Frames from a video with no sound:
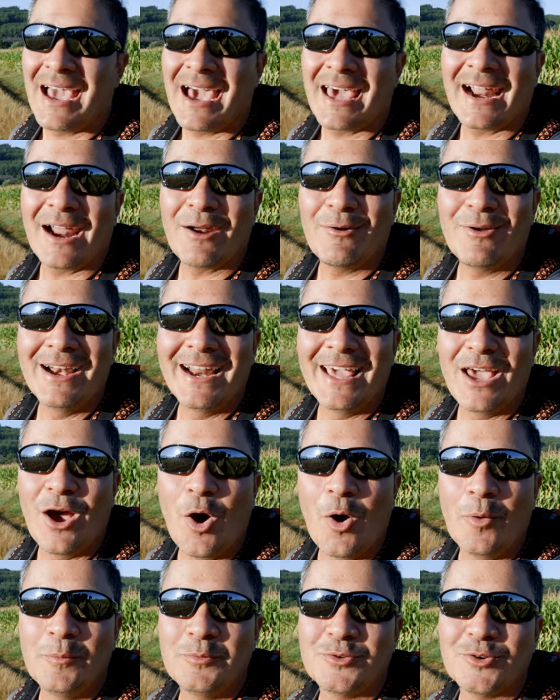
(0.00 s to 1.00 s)
and I really
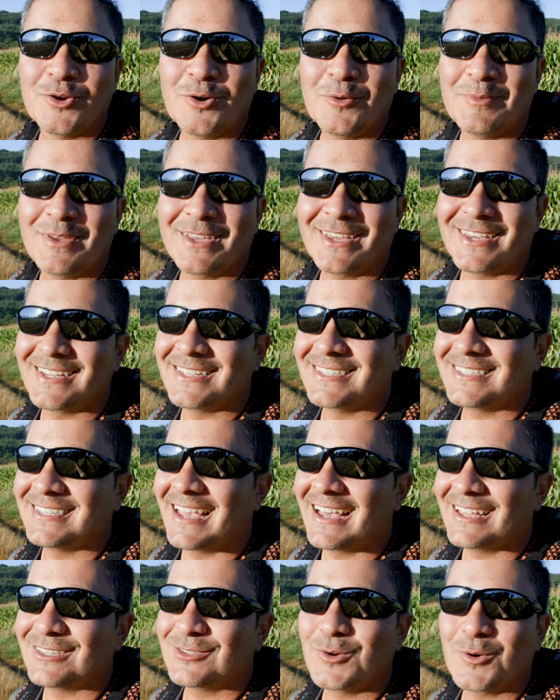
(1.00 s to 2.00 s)
hope so, because
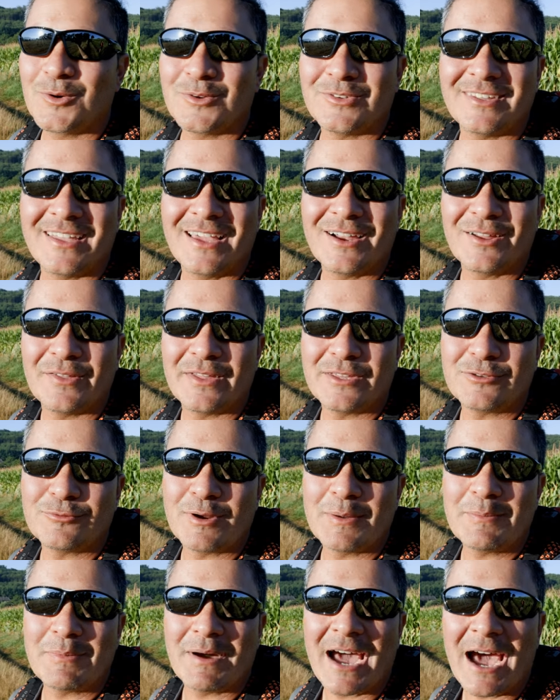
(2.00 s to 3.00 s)
towards the end of the
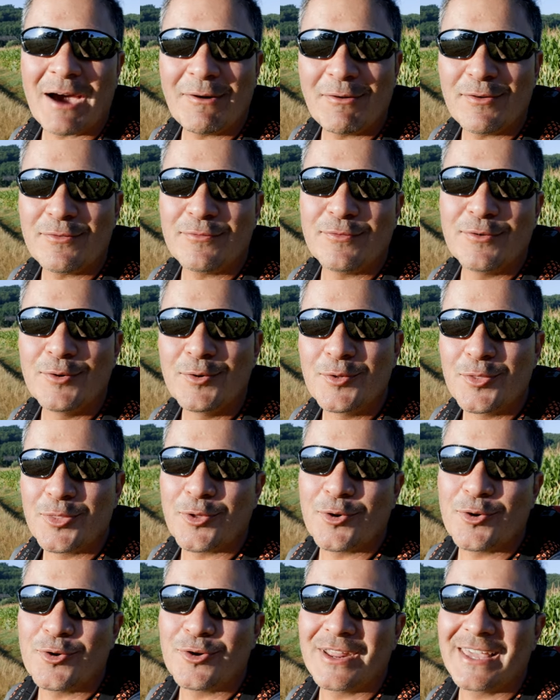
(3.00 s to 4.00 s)
trip I have a few
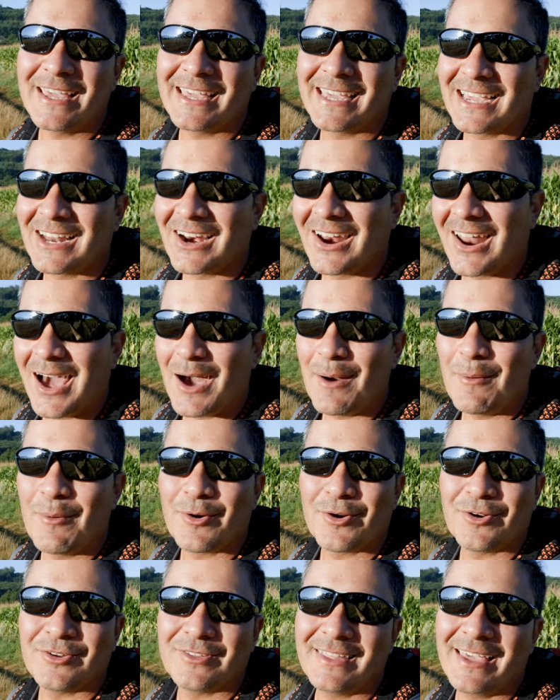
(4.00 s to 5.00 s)

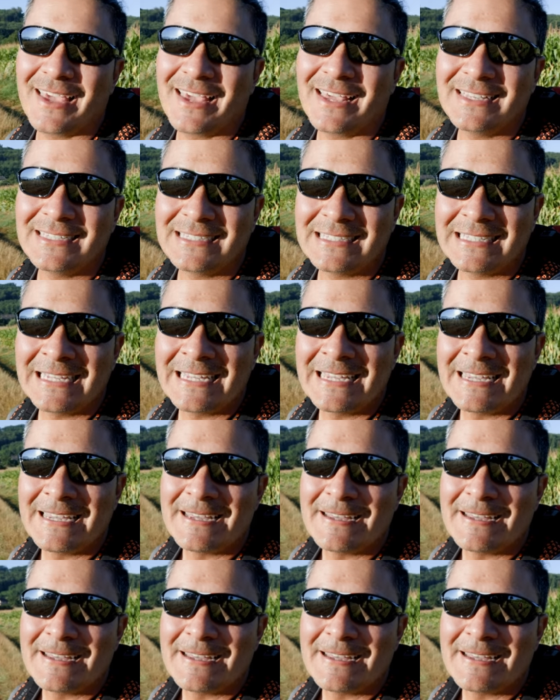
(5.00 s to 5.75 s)
30-kilometer days,